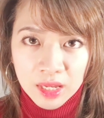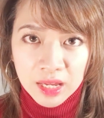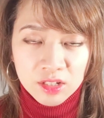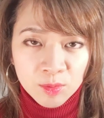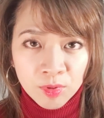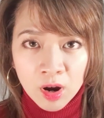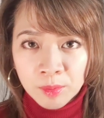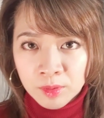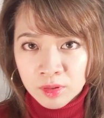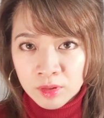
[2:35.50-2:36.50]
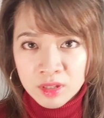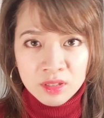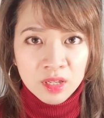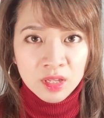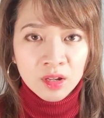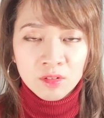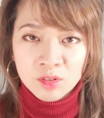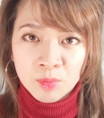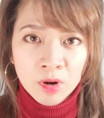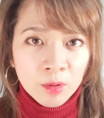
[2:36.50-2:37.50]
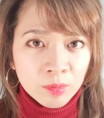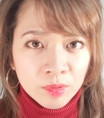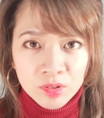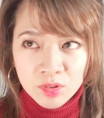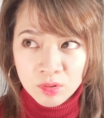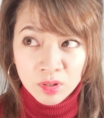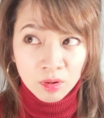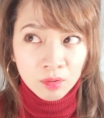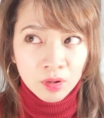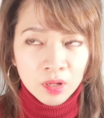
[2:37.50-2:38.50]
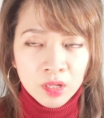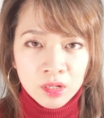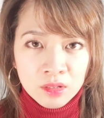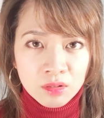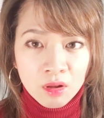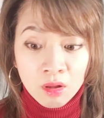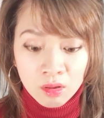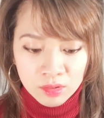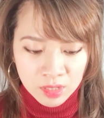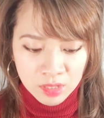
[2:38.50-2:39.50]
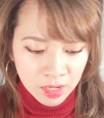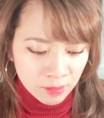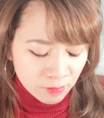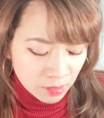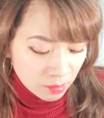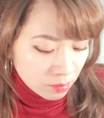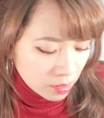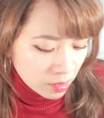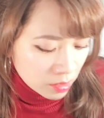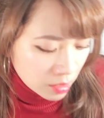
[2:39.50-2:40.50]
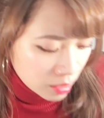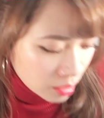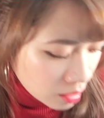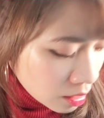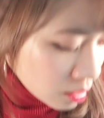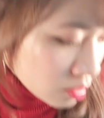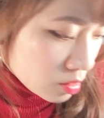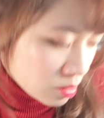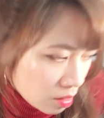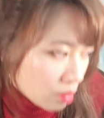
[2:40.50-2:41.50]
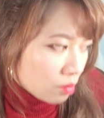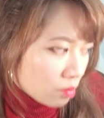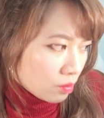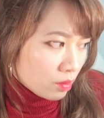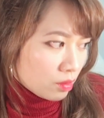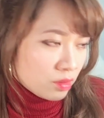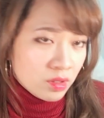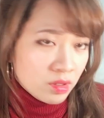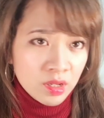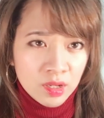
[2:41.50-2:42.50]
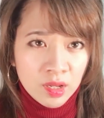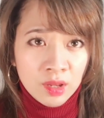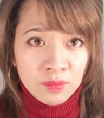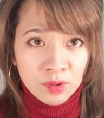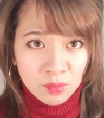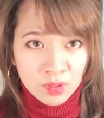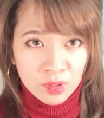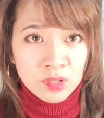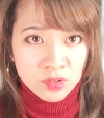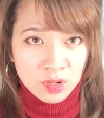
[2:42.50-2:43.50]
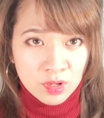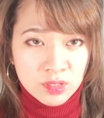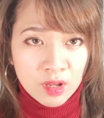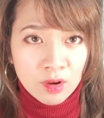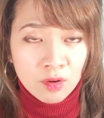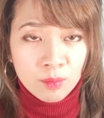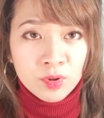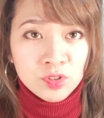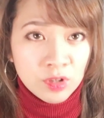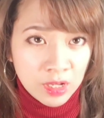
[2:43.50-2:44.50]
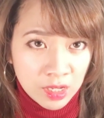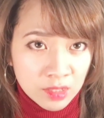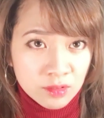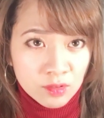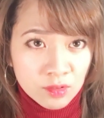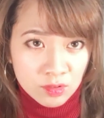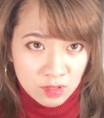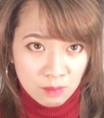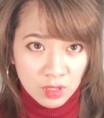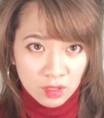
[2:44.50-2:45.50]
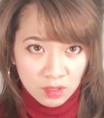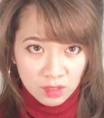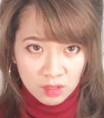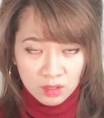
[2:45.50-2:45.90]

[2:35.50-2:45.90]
and to properly sing or to properly do yoga, it is all diaphragm breathing. So if you're really stressed out, put your hands in your stomach